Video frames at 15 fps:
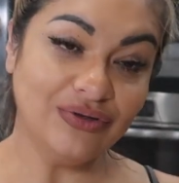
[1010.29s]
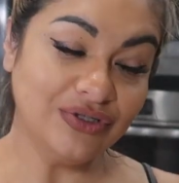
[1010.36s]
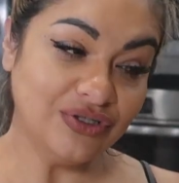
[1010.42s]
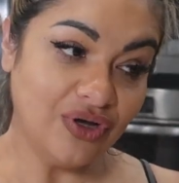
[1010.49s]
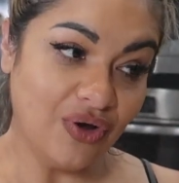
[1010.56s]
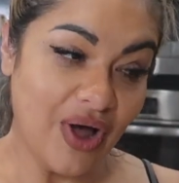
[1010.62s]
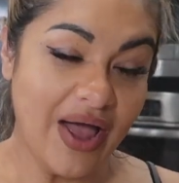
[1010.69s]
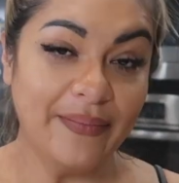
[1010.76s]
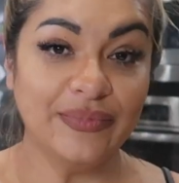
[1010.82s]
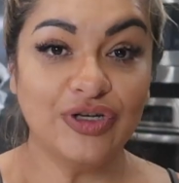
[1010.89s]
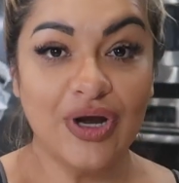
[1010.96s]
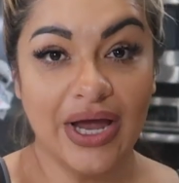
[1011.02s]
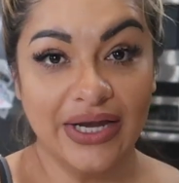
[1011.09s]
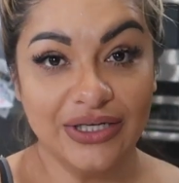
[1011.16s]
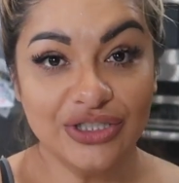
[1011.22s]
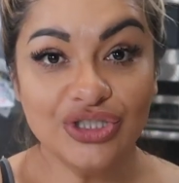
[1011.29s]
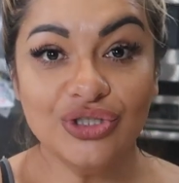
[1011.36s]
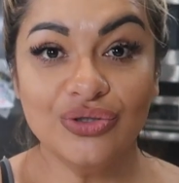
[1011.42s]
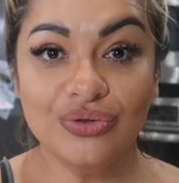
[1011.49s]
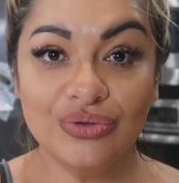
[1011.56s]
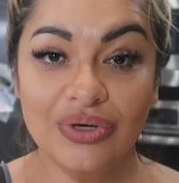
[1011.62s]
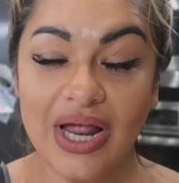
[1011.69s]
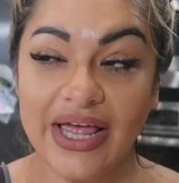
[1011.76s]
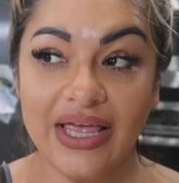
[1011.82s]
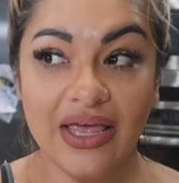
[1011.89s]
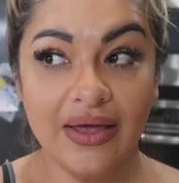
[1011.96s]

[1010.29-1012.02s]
So I'm trying to like